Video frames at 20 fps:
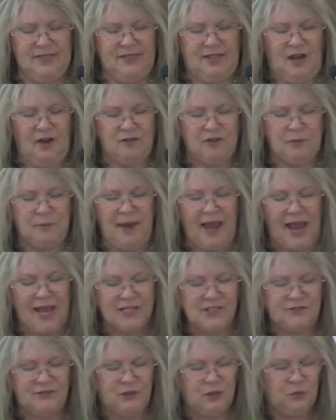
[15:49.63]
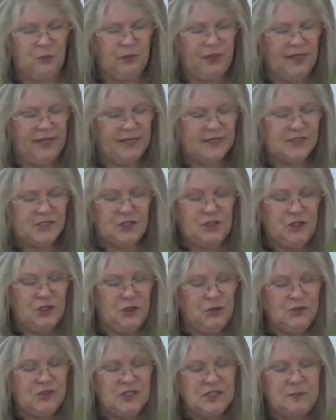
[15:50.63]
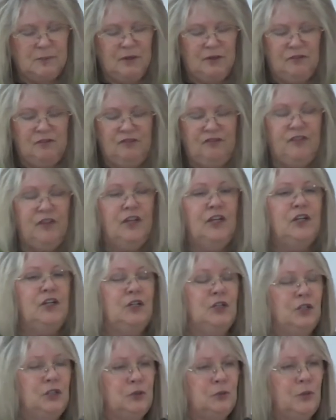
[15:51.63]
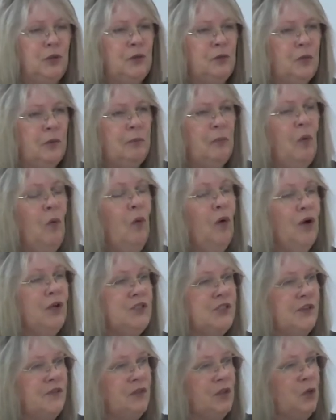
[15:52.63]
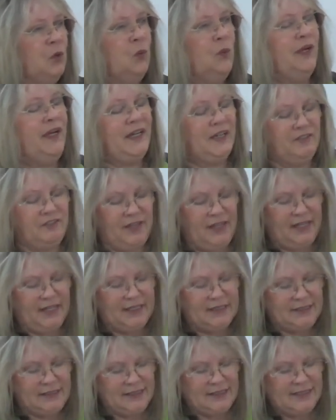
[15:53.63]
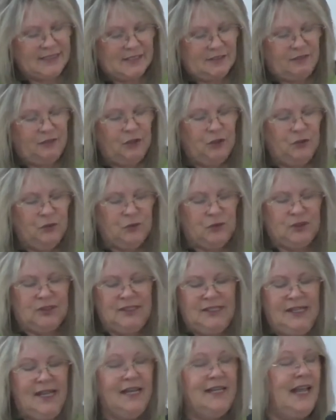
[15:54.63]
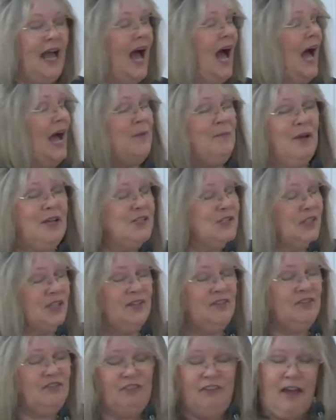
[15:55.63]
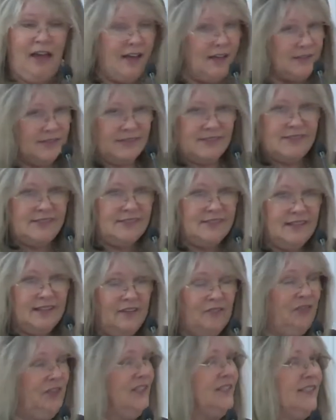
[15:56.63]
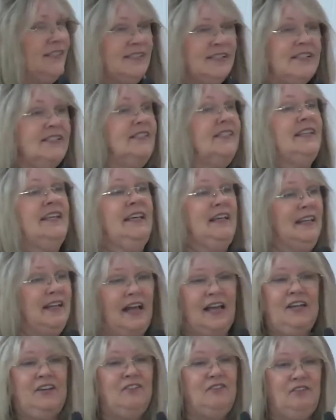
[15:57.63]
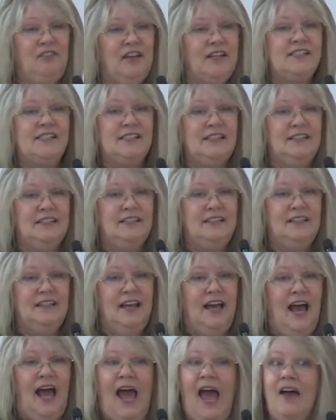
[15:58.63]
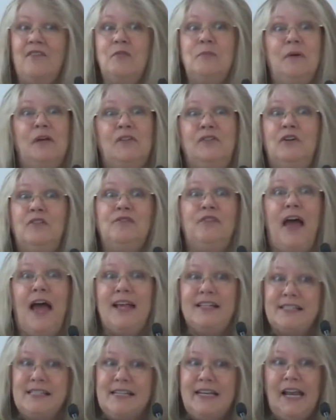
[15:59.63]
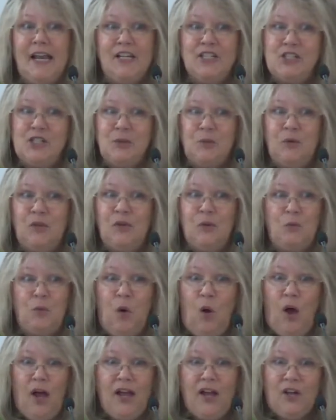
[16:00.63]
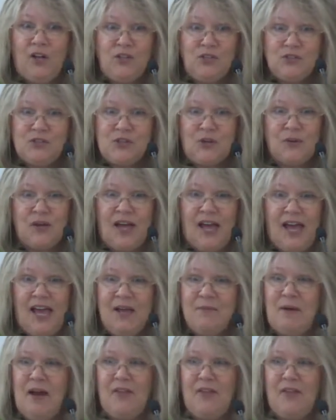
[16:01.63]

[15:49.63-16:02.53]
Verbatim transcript: Over the past few weeks, the news has been filled with reports of the Queen of England's funeral. Now, I must confess, if this is a sin, I confess it. I have a bit of a fascination with the royals, okay? Am I